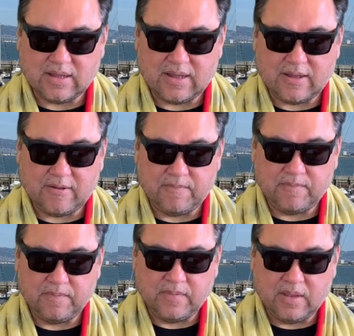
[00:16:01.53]

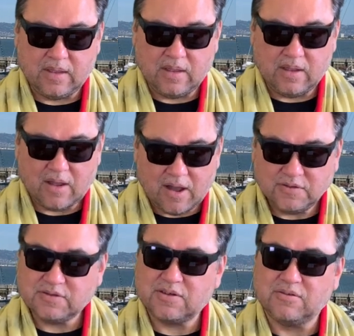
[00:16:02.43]
um,
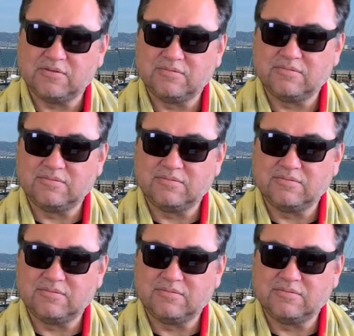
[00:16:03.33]
also